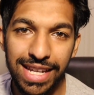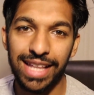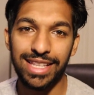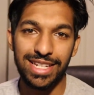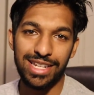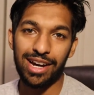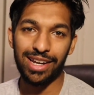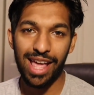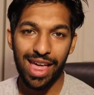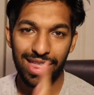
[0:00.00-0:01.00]
to get this
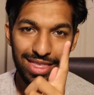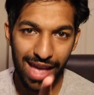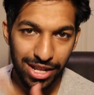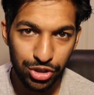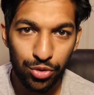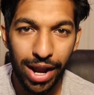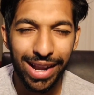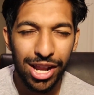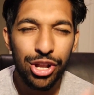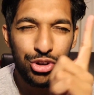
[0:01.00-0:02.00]
done. That's
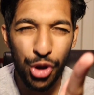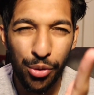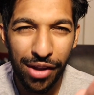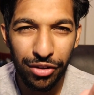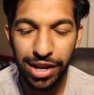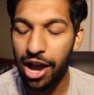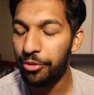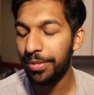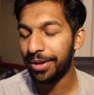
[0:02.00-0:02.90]
right. Don't ever doubt